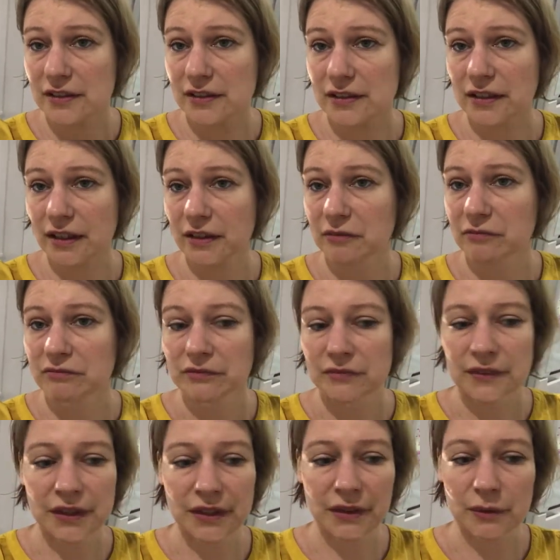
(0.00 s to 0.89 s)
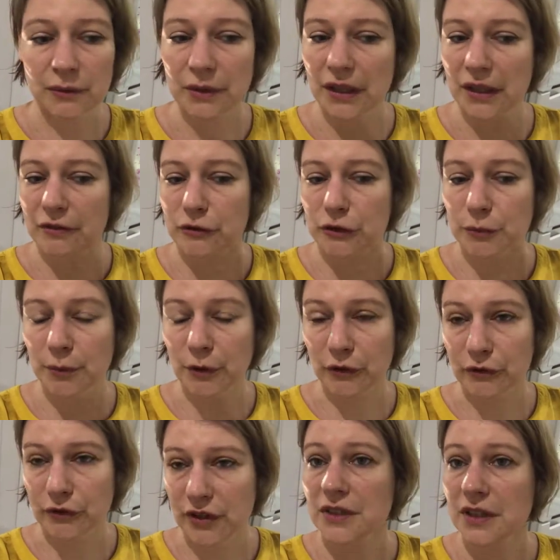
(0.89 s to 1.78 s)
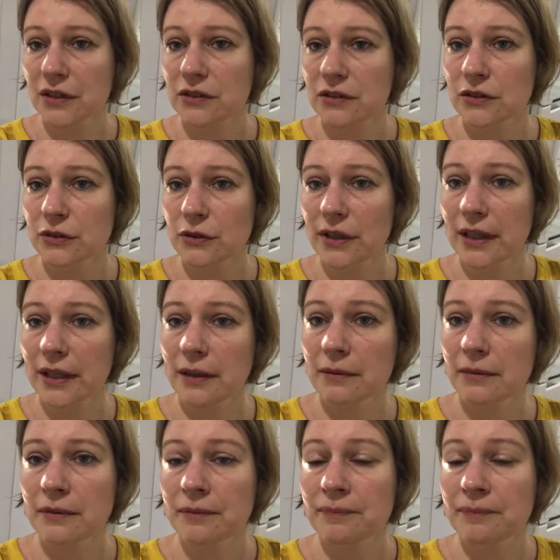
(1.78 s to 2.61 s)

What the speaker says: So, you know, we have a spot for the sunscreen,